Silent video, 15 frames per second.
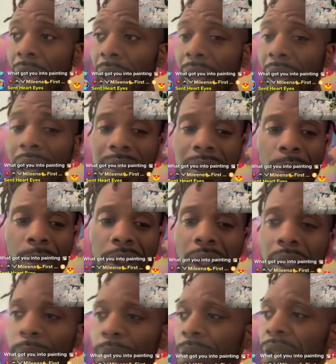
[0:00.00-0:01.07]
got some
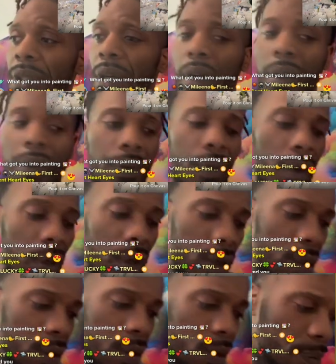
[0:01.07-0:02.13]
cheap stuff,
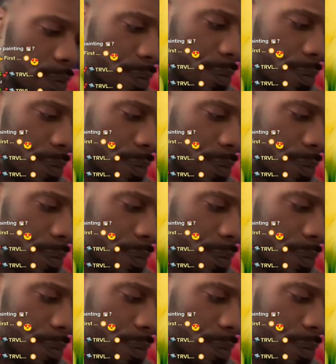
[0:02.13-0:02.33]
um,